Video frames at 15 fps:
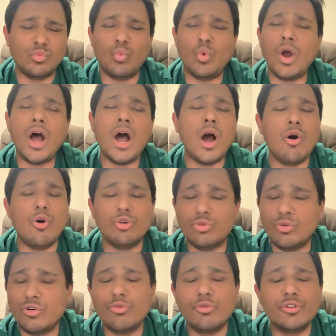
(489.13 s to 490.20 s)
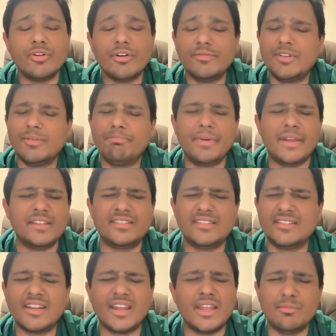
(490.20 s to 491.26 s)
wow, you're going to have the
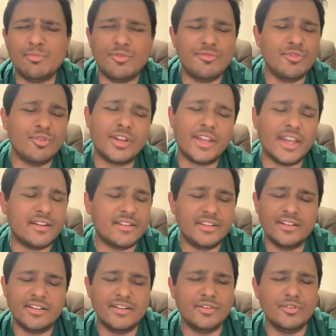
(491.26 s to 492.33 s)
best time of your career.